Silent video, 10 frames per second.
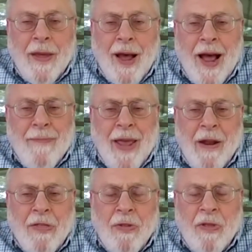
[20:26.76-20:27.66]
I
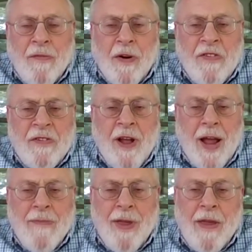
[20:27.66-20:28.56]
made it through the first
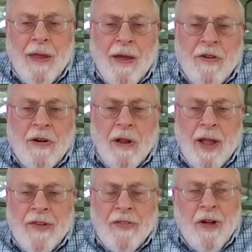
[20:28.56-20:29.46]
time he turned the
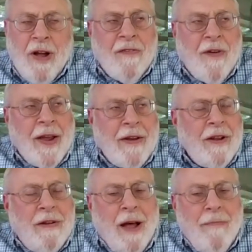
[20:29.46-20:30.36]
lights off. I
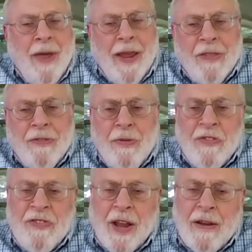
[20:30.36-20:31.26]
did not make it through
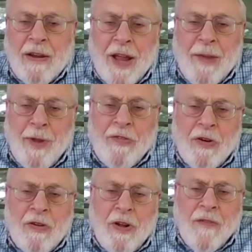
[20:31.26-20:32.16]
the second time he
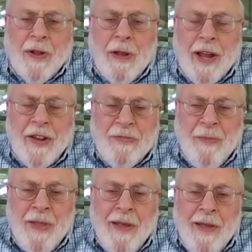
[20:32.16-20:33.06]
turned off the lights.
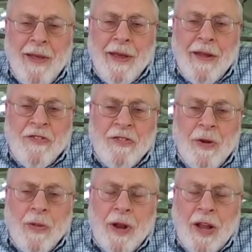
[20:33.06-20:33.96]
And
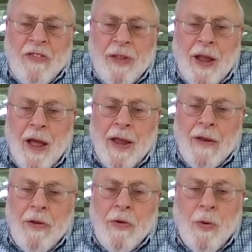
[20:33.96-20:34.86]
so the next thing I
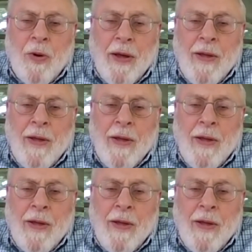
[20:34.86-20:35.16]
knew,